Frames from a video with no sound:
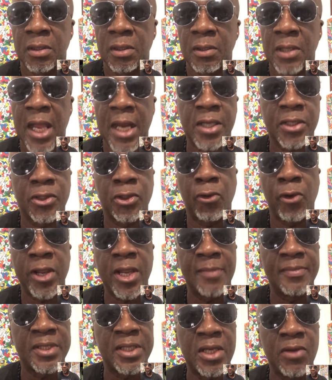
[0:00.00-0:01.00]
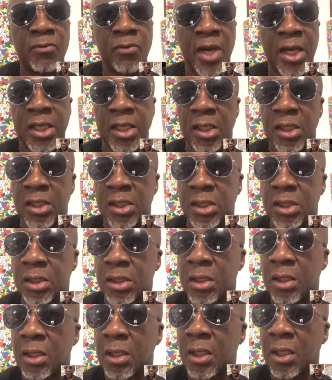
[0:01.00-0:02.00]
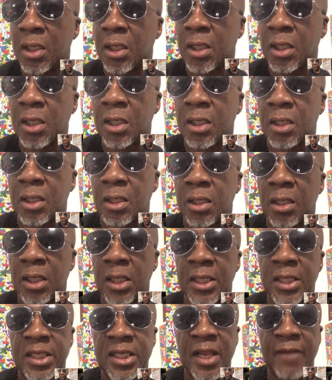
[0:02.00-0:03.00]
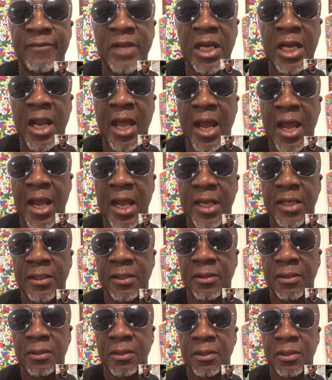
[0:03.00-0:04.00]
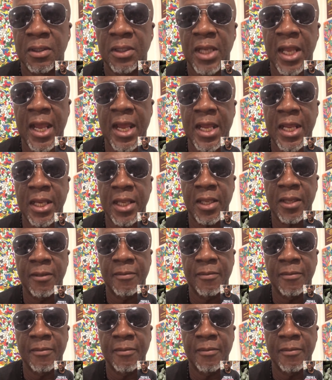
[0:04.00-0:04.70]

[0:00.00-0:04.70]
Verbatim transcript: A lot of toy M C records in seventy-nine, eighty.